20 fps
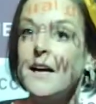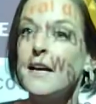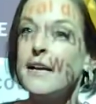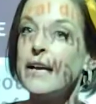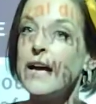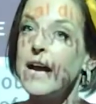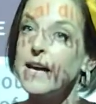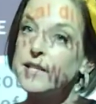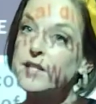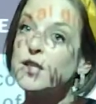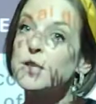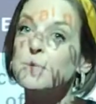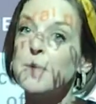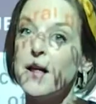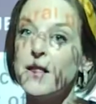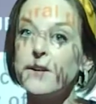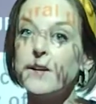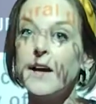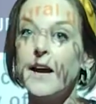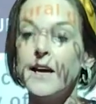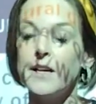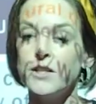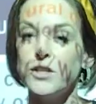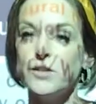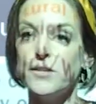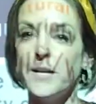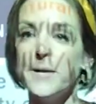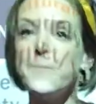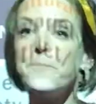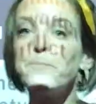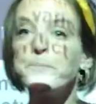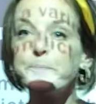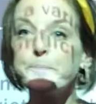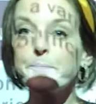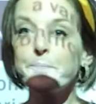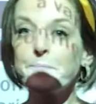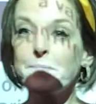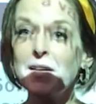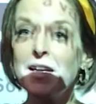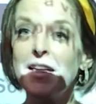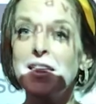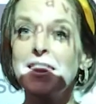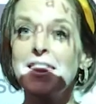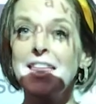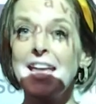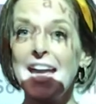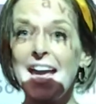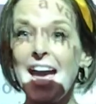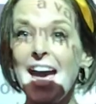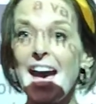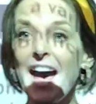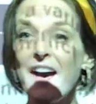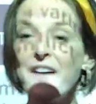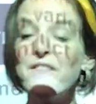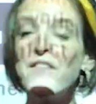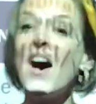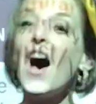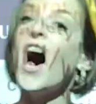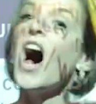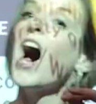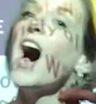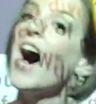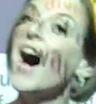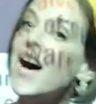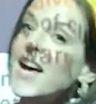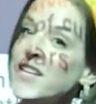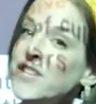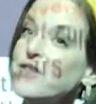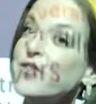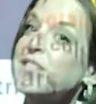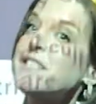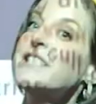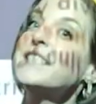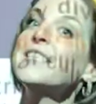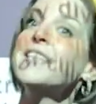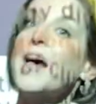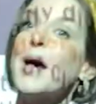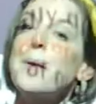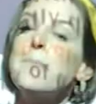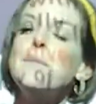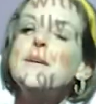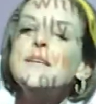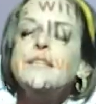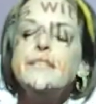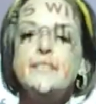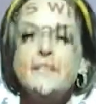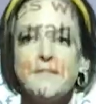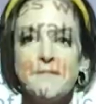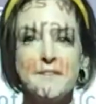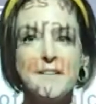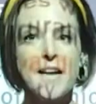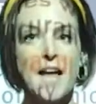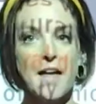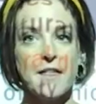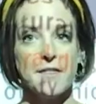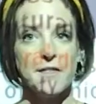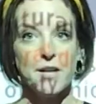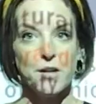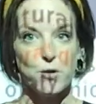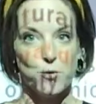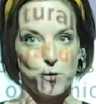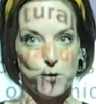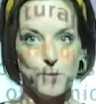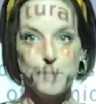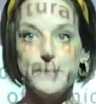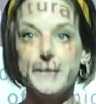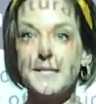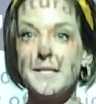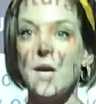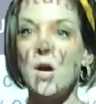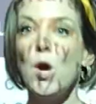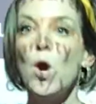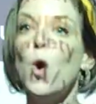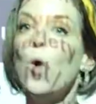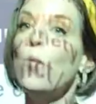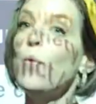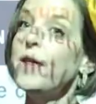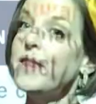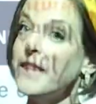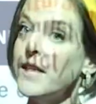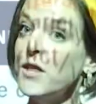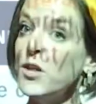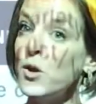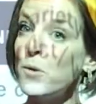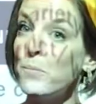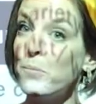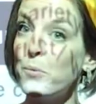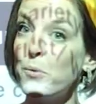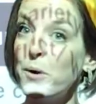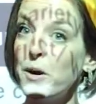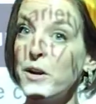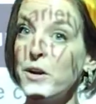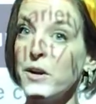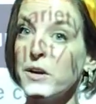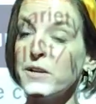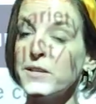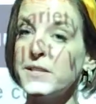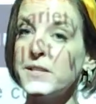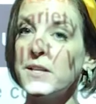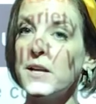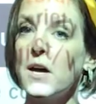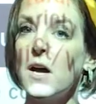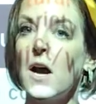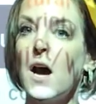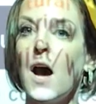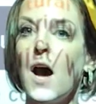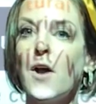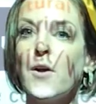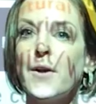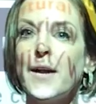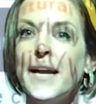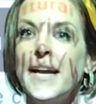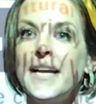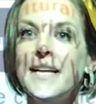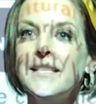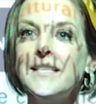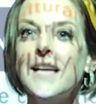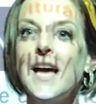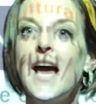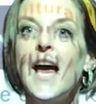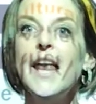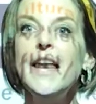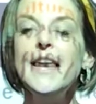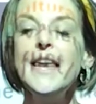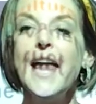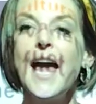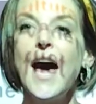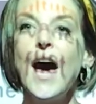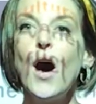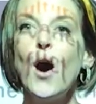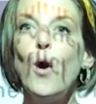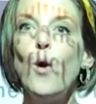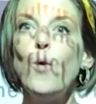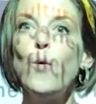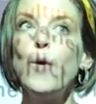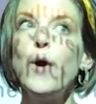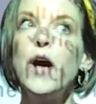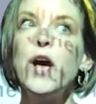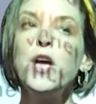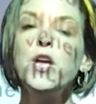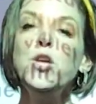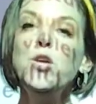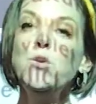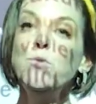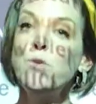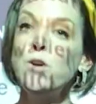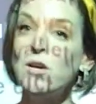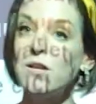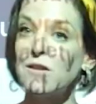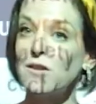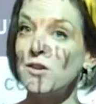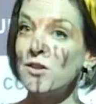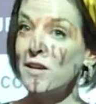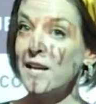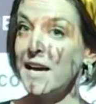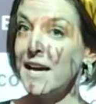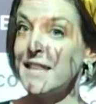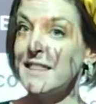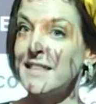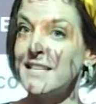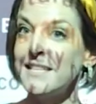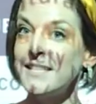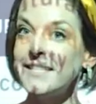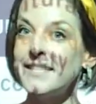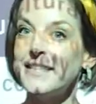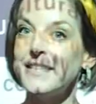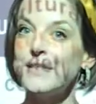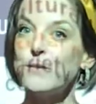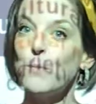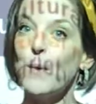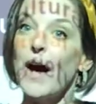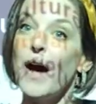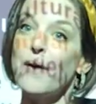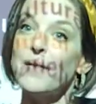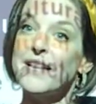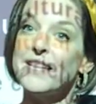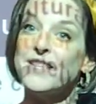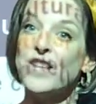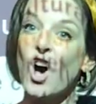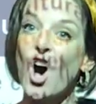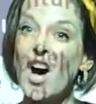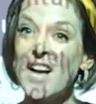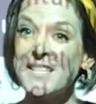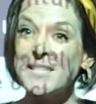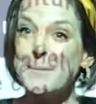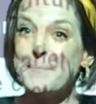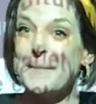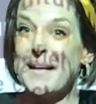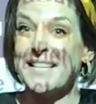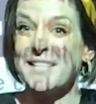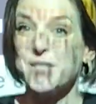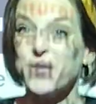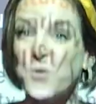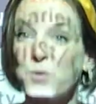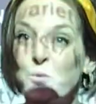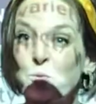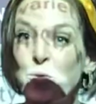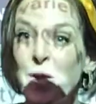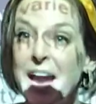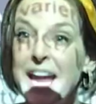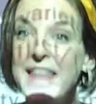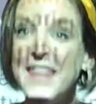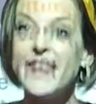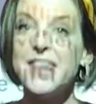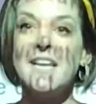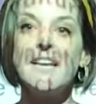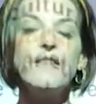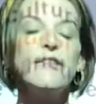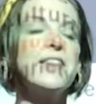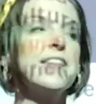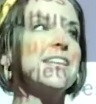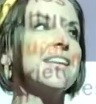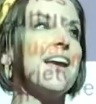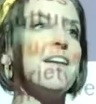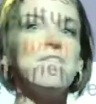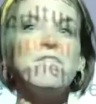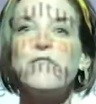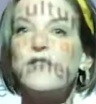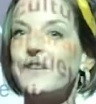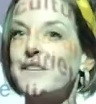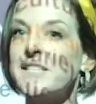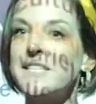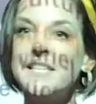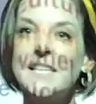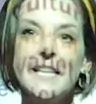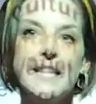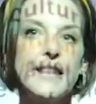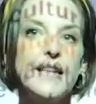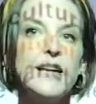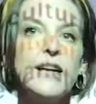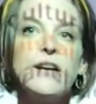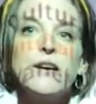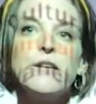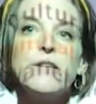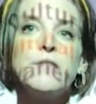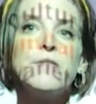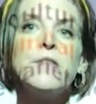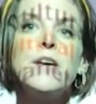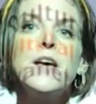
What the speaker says: okay, smaller country, they have 100-some different ethnic groups within their borders, all right? Now, you could look at this as, wow, that's awesome, that's great. Think of the diversity, think of,